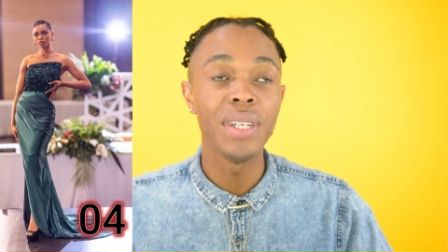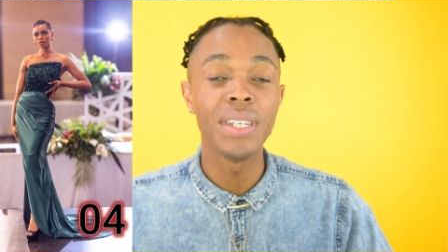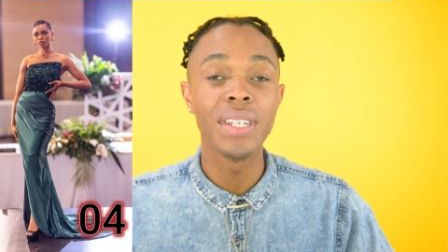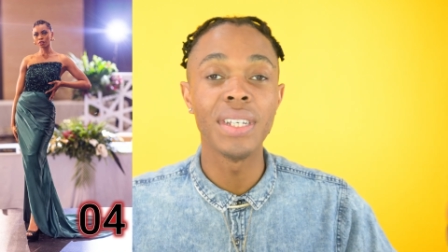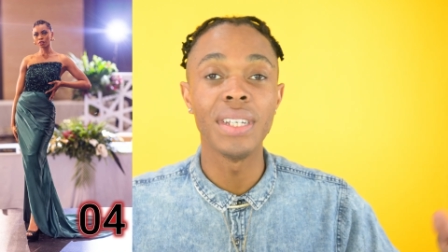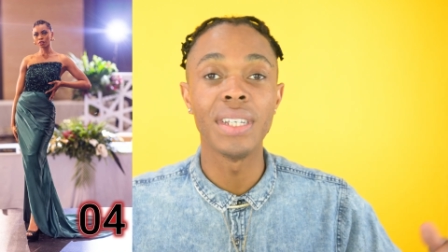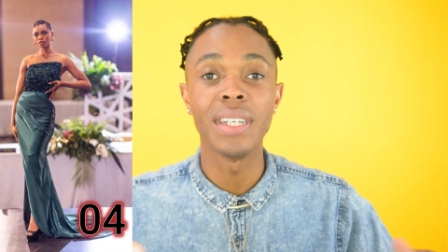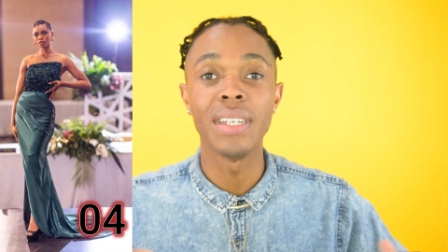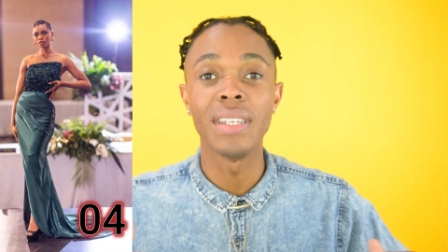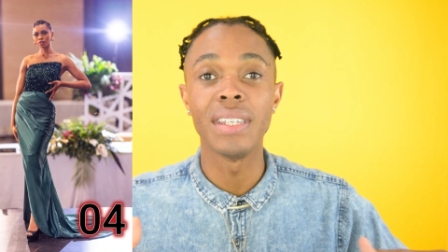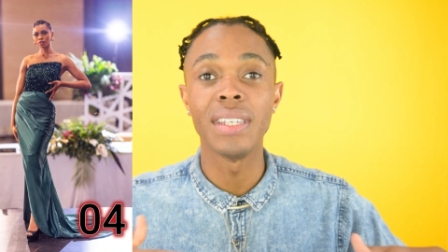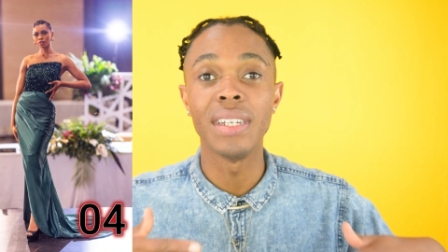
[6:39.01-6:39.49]
She
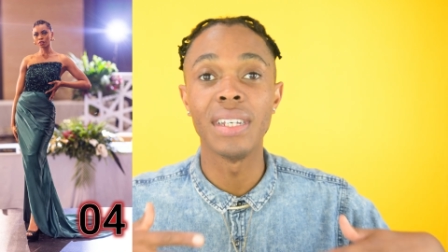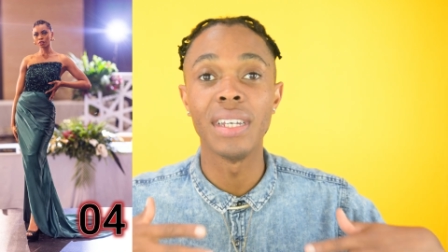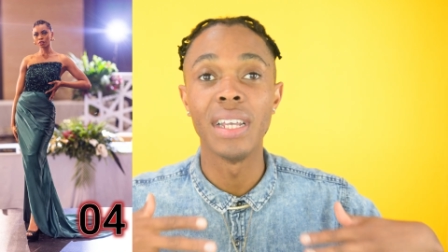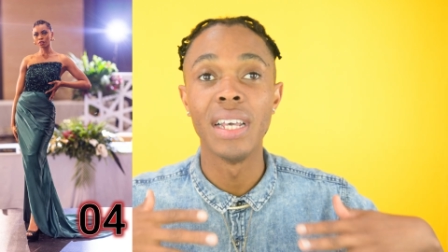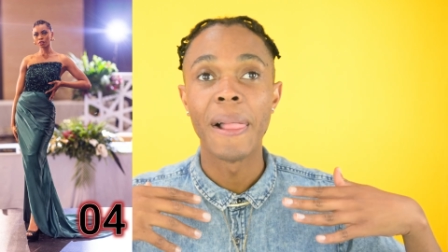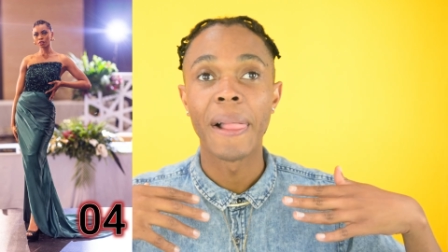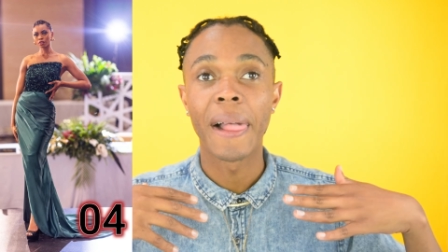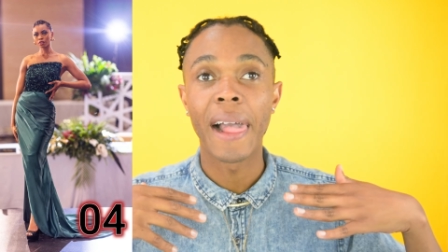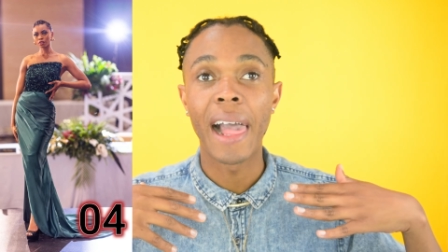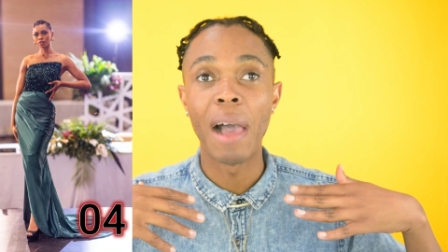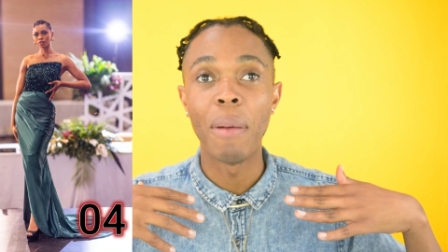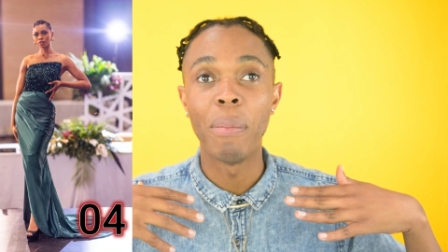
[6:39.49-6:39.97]
doesn't
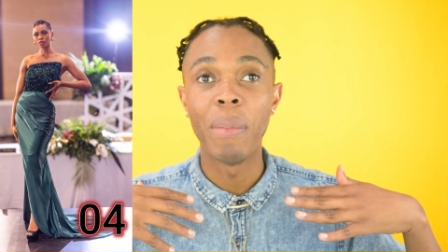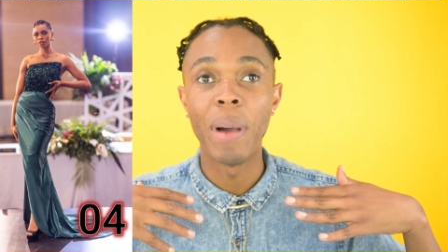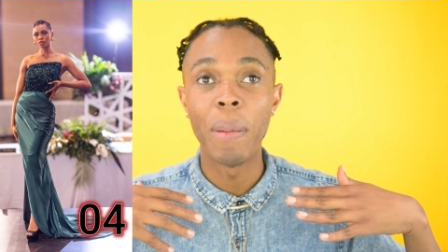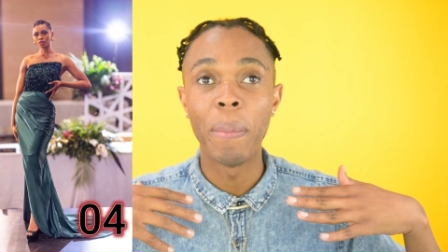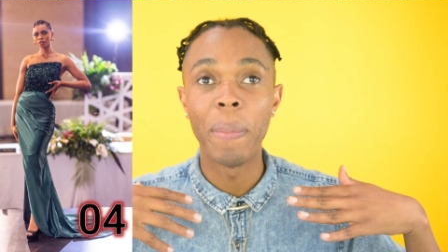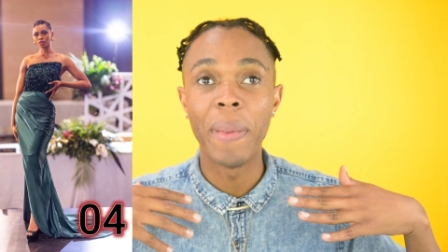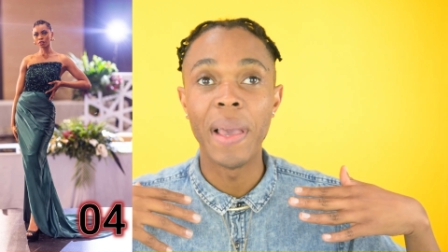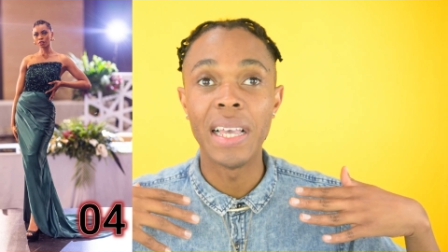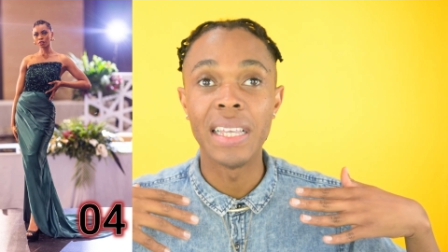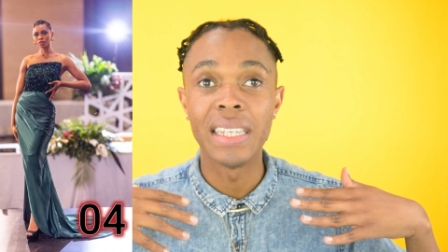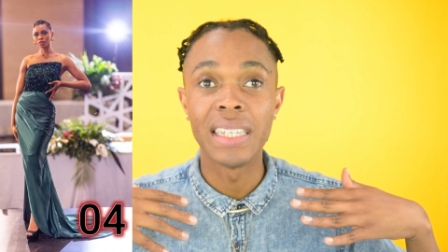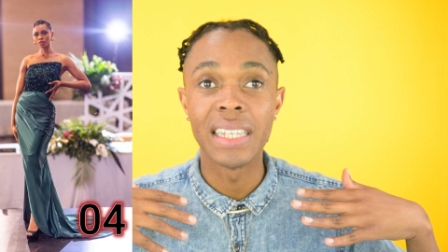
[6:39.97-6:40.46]
come
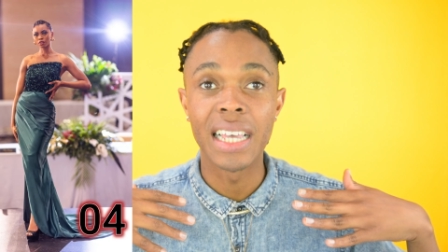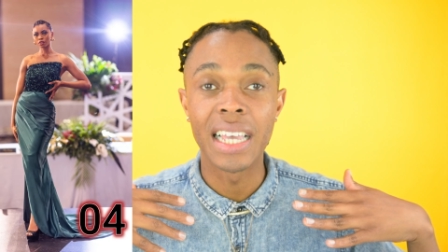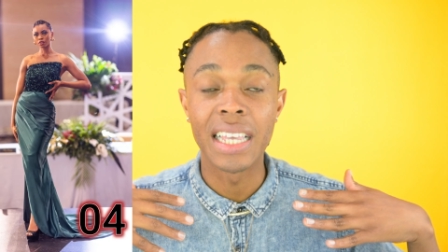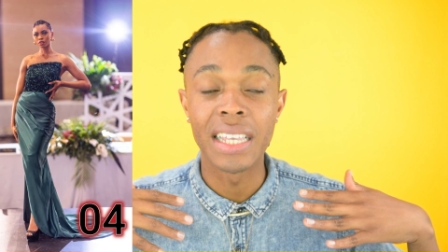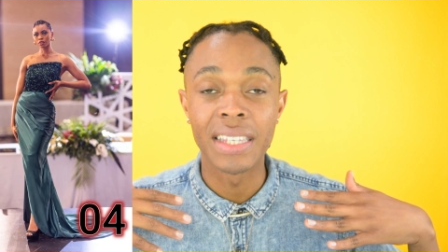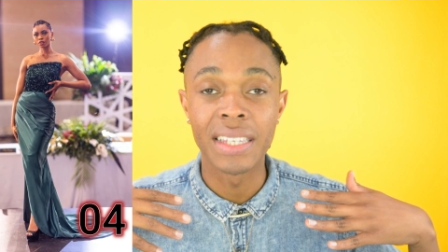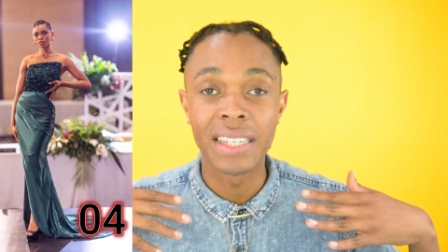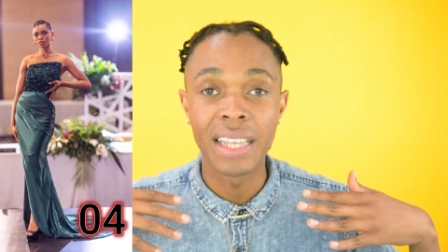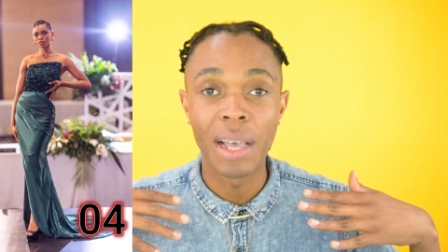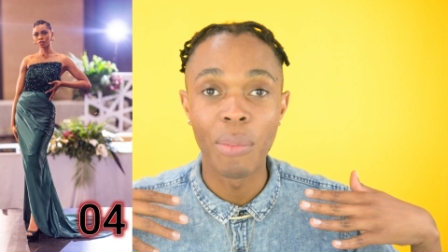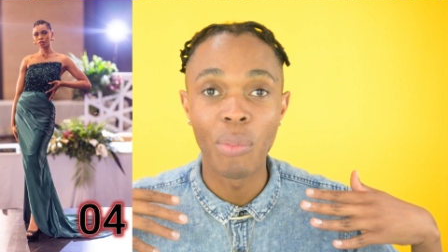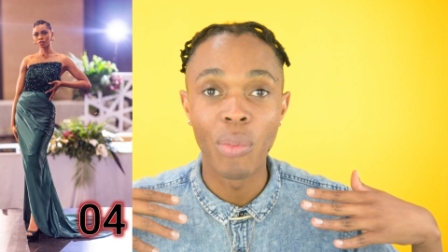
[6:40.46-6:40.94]
up as
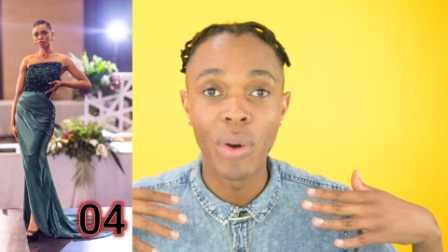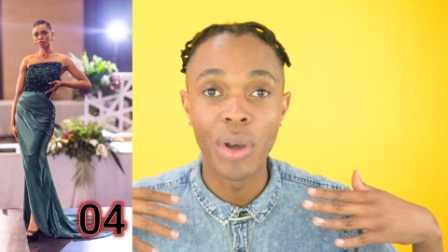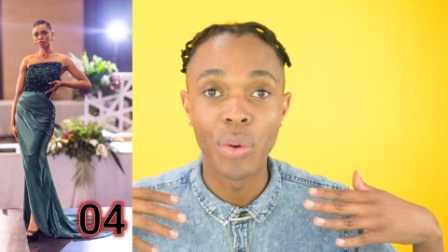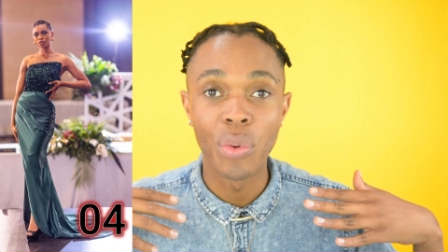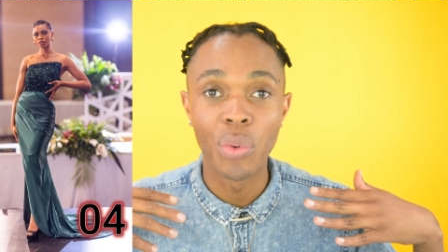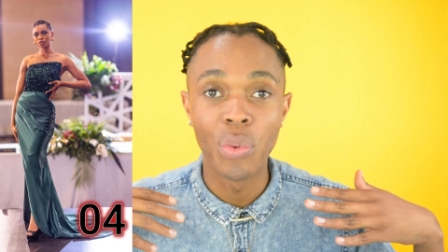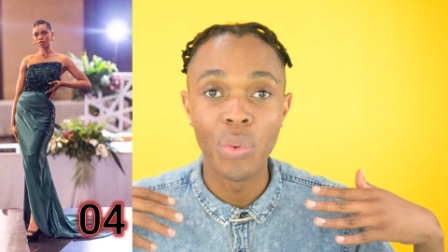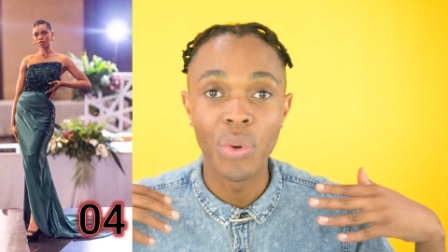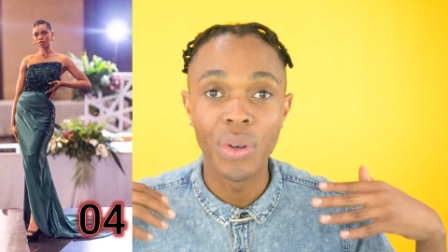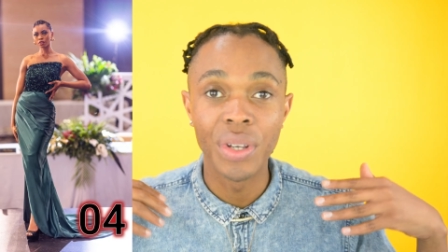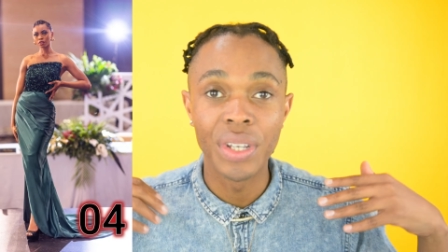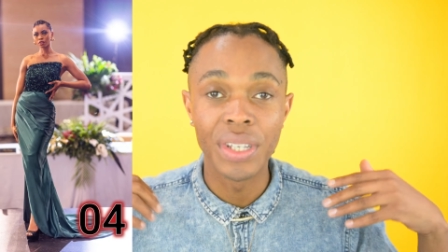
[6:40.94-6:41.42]
someone
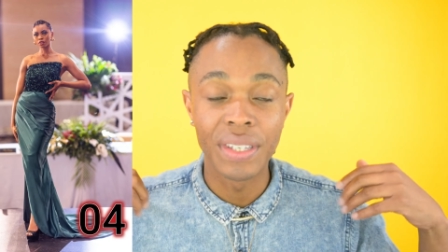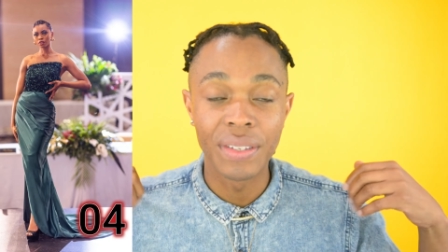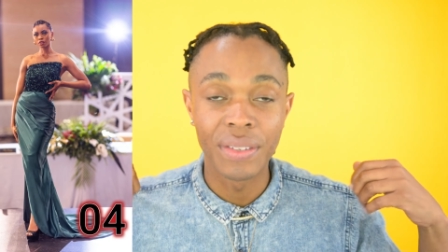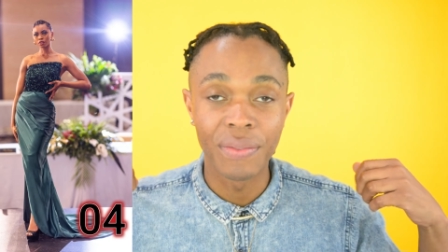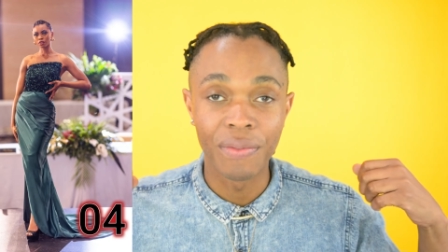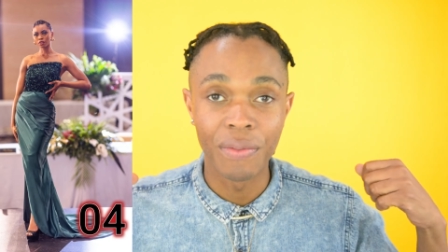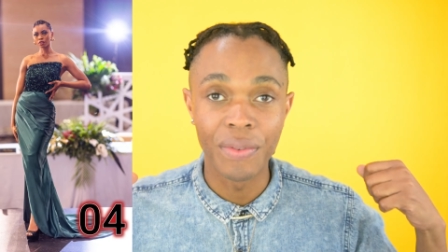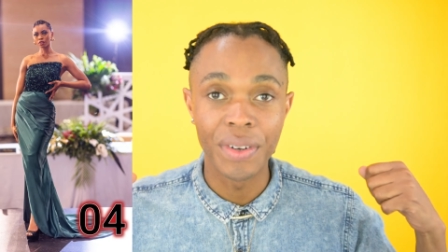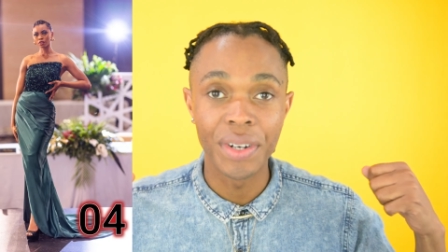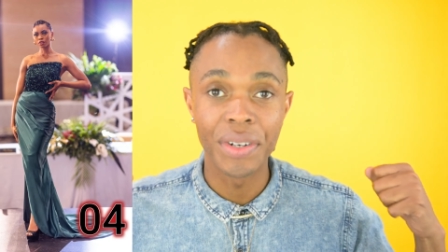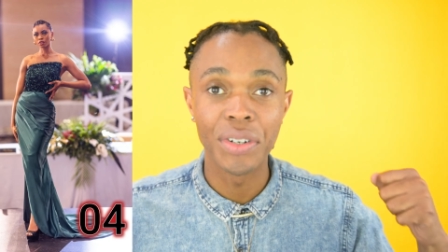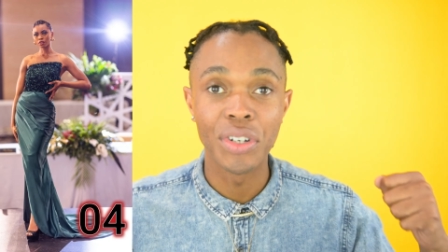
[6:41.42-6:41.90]
who is
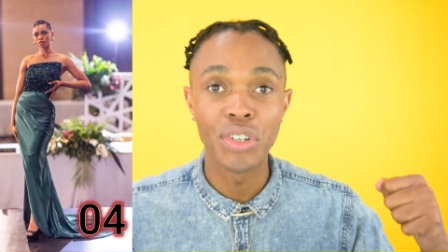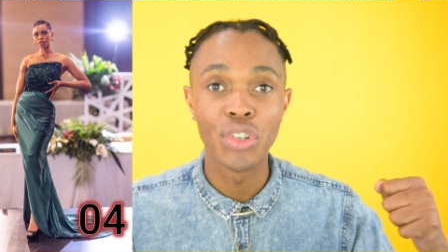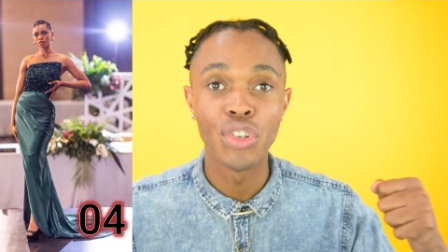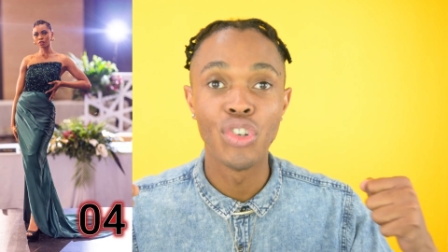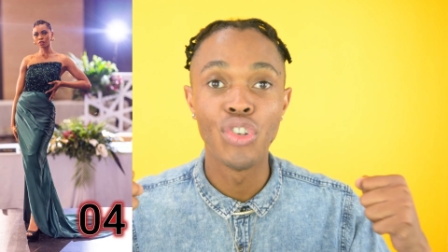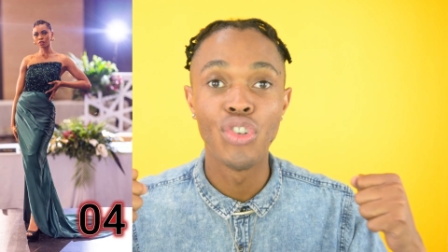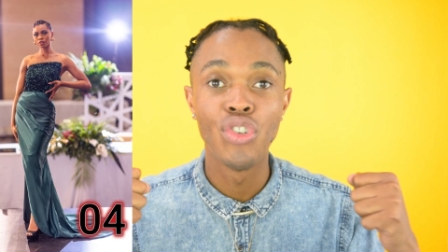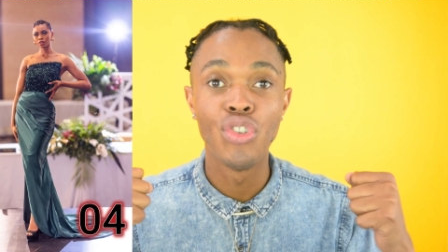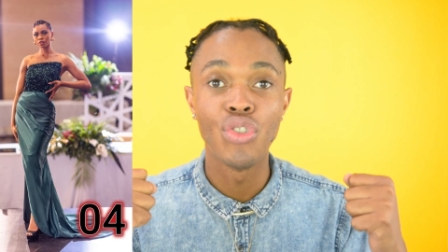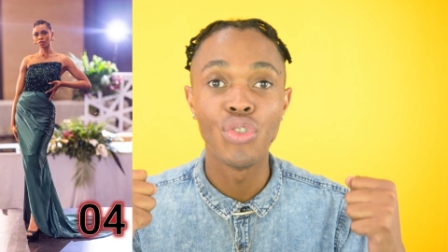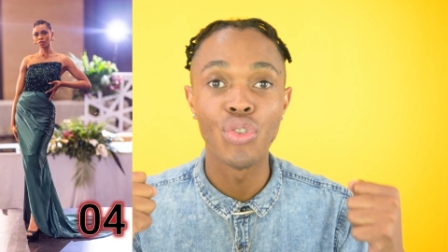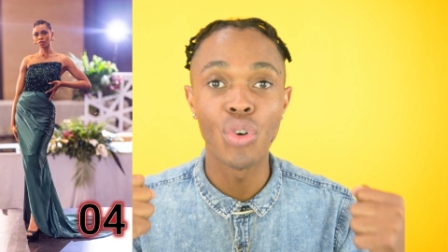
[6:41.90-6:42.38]
very
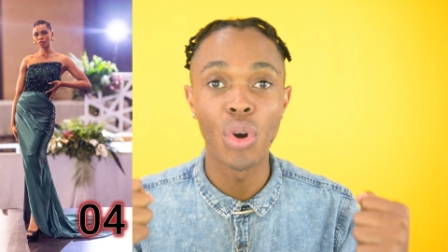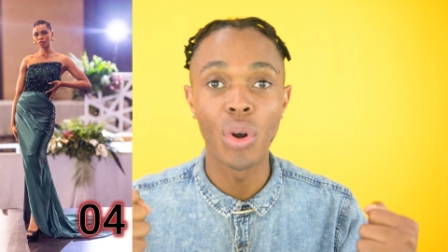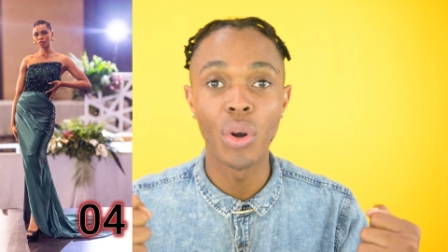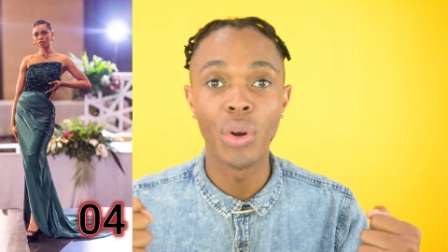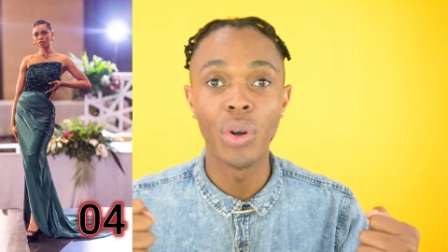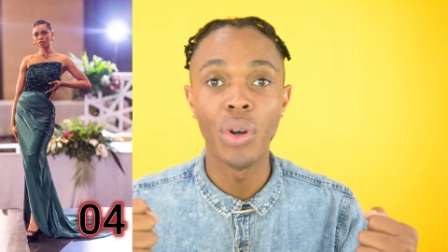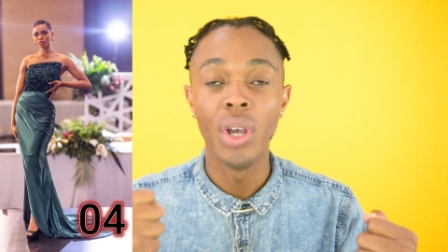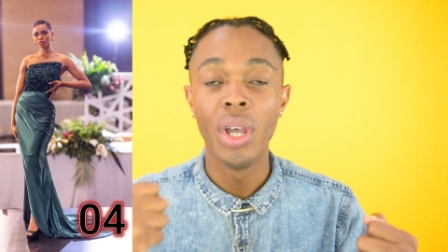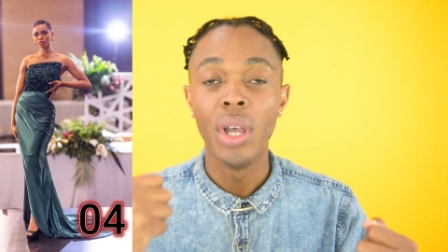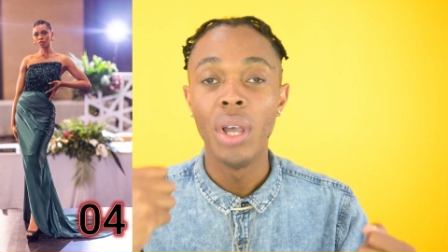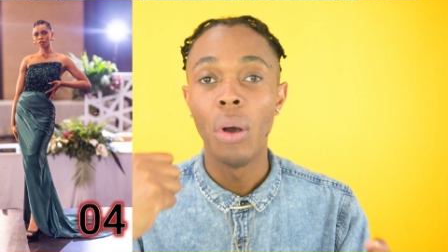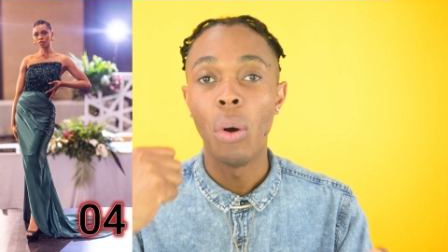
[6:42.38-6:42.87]
strong